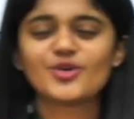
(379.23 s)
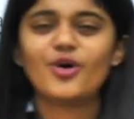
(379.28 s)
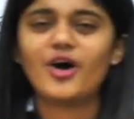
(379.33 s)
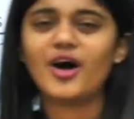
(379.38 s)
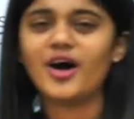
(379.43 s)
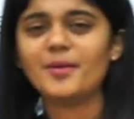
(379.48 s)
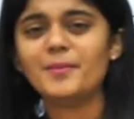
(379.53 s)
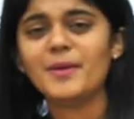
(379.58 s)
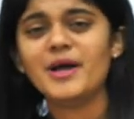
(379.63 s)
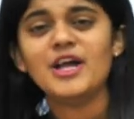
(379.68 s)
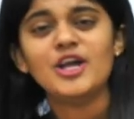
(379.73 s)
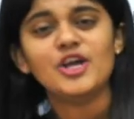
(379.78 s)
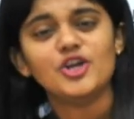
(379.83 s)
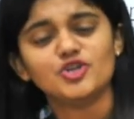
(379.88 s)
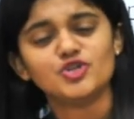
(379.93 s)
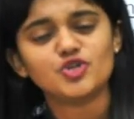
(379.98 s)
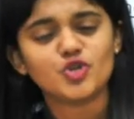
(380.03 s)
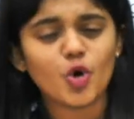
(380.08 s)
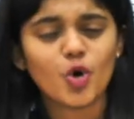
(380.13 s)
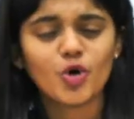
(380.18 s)
So,
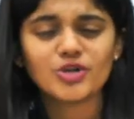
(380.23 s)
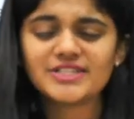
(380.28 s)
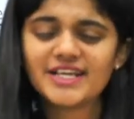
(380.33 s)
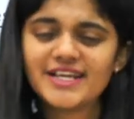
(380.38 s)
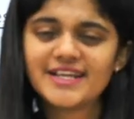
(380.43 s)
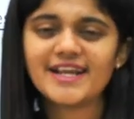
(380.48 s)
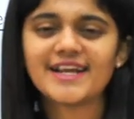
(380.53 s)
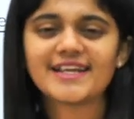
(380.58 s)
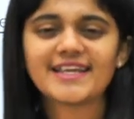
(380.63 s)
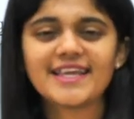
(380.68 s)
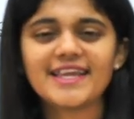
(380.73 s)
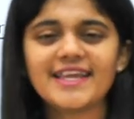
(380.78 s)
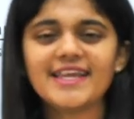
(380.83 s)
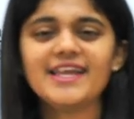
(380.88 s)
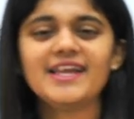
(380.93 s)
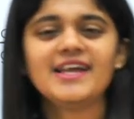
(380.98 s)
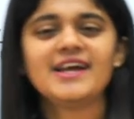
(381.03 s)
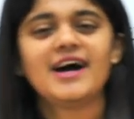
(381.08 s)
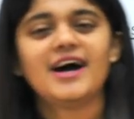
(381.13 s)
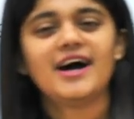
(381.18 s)
ab do tarah ki
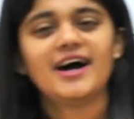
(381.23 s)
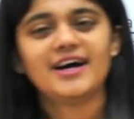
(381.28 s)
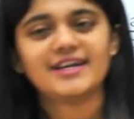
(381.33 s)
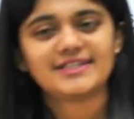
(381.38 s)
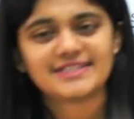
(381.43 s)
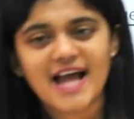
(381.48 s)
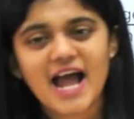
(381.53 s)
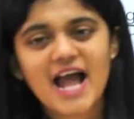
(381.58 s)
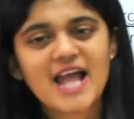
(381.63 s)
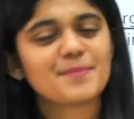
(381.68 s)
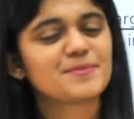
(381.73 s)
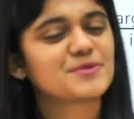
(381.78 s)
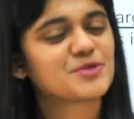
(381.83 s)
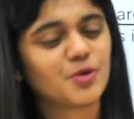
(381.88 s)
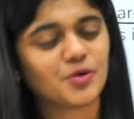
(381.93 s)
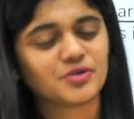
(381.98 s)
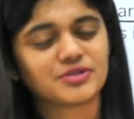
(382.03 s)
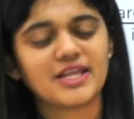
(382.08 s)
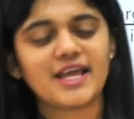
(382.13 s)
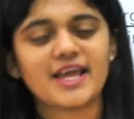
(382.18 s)
types
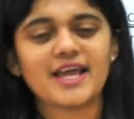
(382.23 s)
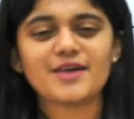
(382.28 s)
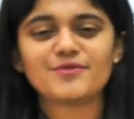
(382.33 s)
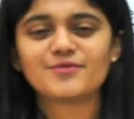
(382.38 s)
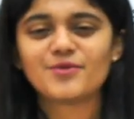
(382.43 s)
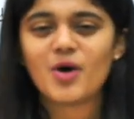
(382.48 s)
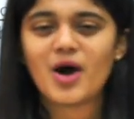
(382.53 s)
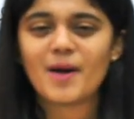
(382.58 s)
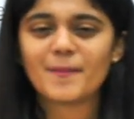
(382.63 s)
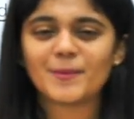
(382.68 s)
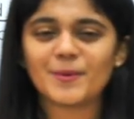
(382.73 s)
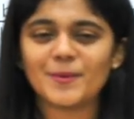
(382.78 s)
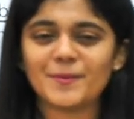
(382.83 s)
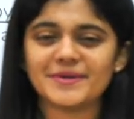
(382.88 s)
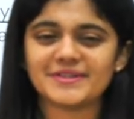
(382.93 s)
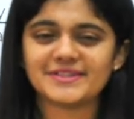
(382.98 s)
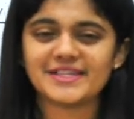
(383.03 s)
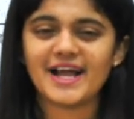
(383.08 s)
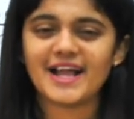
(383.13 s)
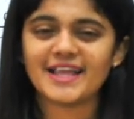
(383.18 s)
hote hai, wo aapko
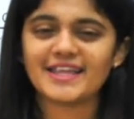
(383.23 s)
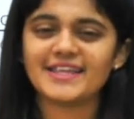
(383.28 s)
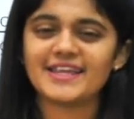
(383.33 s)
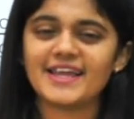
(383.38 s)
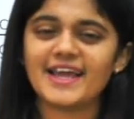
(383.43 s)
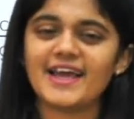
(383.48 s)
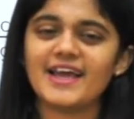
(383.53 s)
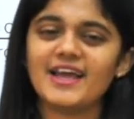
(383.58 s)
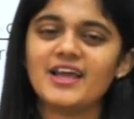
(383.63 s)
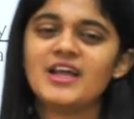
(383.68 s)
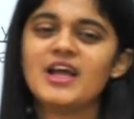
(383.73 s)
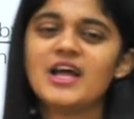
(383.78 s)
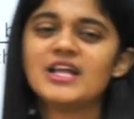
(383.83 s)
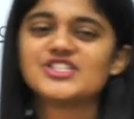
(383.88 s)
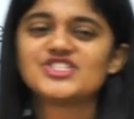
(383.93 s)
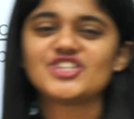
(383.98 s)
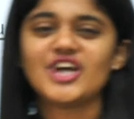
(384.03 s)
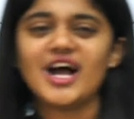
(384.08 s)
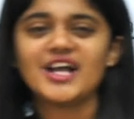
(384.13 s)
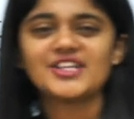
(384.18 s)
bata hi hai,
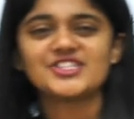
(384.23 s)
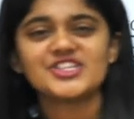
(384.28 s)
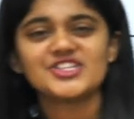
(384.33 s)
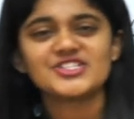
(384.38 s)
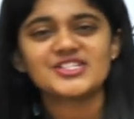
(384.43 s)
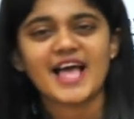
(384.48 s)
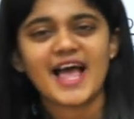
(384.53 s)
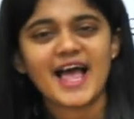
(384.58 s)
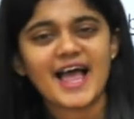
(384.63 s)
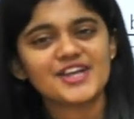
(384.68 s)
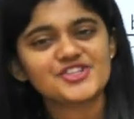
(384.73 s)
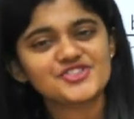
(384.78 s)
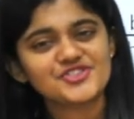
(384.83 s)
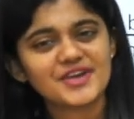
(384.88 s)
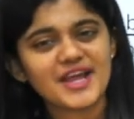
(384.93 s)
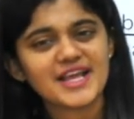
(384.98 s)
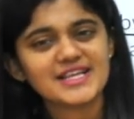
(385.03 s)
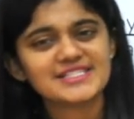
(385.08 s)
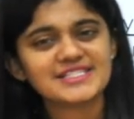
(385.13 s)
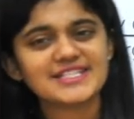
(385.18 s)
charges at
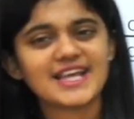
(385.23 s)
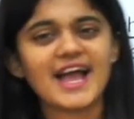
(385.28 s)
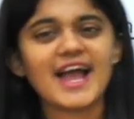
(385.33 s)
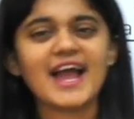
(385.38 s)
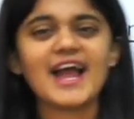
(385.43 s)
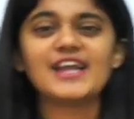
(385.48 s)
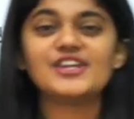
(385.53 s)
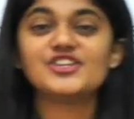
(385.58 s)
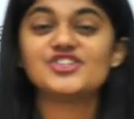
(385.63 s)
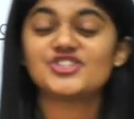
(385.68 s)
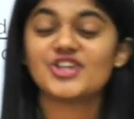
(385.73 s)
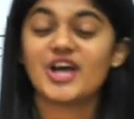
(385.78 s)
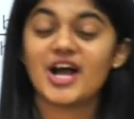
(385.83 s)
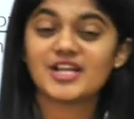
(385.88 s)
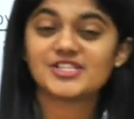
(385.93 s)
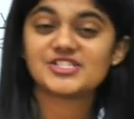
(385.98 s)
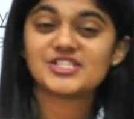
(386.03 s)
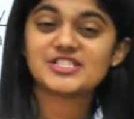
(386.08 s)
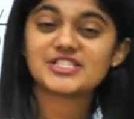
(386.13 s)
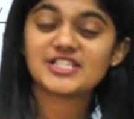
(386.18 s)
rest and
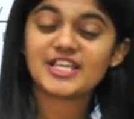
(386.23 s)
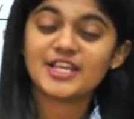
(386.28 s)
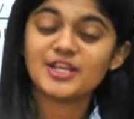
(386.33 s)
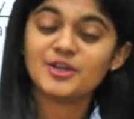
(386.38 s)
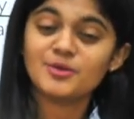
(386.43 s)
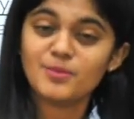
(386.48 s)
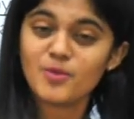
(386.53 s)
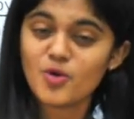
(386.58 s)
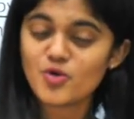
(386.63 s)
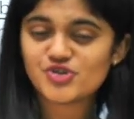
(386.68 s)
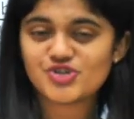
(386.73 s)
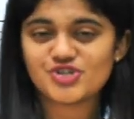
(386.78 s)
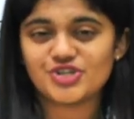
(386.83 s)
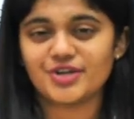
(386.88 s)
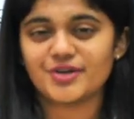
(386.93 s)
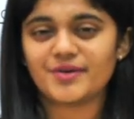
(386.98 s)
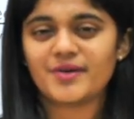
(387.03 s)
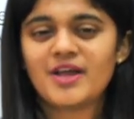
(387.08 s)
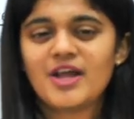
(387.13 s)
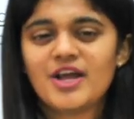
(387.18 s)
charges in
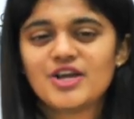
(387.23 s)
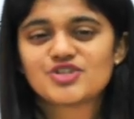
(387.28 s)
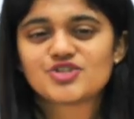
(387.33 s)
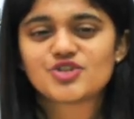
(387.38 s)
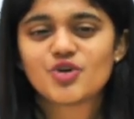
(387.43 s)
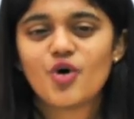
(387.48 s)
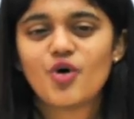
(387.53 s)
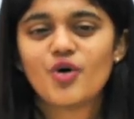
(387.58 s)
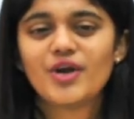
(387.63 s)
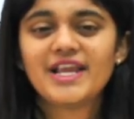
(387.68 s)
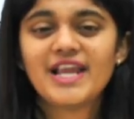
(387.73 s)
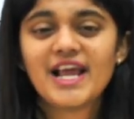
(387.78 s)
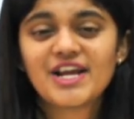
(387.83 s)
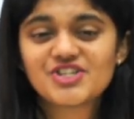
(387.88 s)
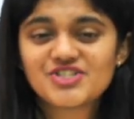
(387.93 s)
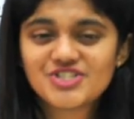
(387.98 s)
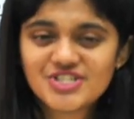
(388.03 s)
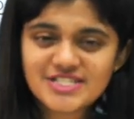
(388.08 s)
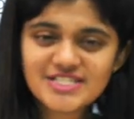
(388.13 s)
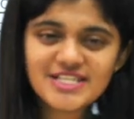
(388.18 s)
motion. So,
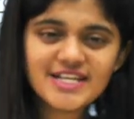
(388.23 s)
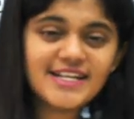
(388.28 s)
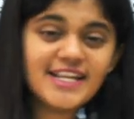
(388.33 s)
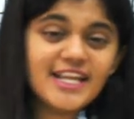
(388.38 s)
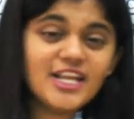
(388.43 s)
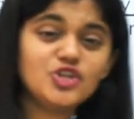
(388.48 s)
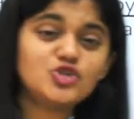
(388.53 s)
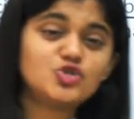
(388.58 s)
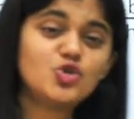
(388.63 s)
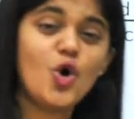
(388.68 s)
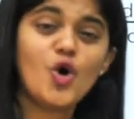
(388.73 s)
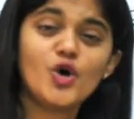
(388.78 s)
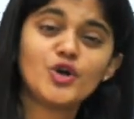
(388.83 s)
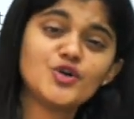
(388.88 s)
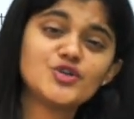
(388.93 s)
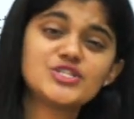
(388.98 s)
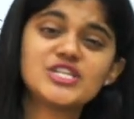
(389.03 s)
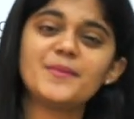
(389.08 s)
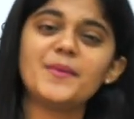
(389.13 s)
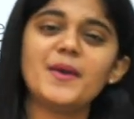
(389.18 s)
electricity
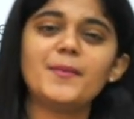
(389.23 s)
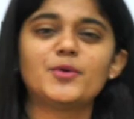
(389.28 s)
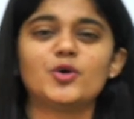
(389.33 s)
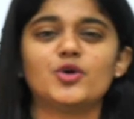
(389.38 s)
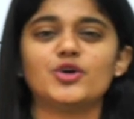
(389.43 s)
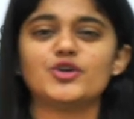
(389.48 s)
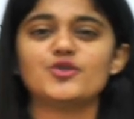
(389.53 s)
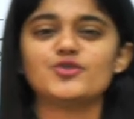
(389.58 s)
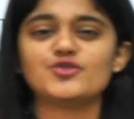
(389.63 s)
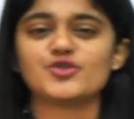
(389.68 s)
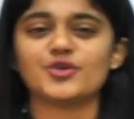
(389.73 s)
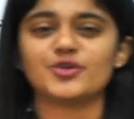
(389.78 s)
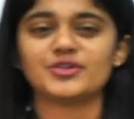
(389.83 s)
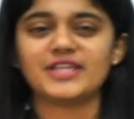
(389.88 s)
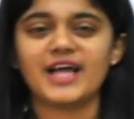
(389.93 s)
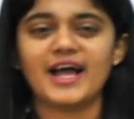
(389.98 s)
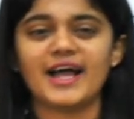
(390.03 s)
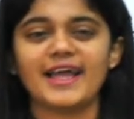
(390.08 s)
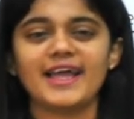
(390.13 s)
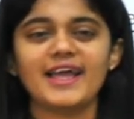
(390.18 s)
dono se bhi produce
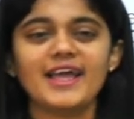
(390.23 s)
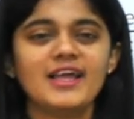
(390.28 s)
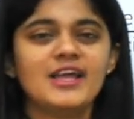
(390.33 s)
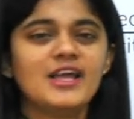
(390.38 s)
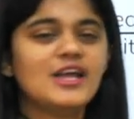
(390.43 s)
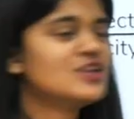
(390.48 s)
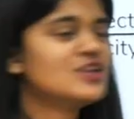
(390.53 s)
hota hai.